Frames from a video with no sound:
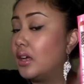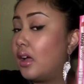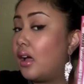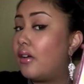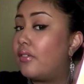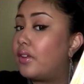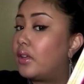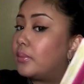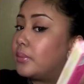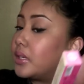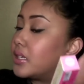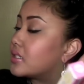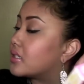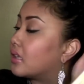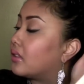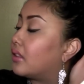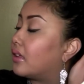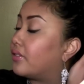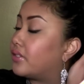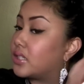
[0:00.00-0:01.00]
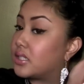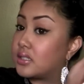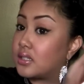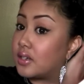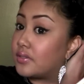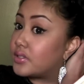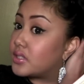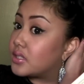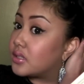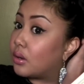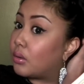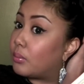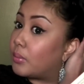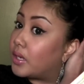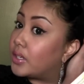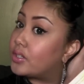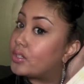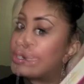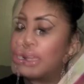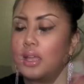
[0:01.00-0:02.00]
of it because I love this stuff so
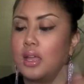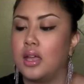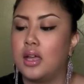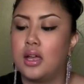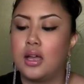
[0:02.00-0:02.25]
much.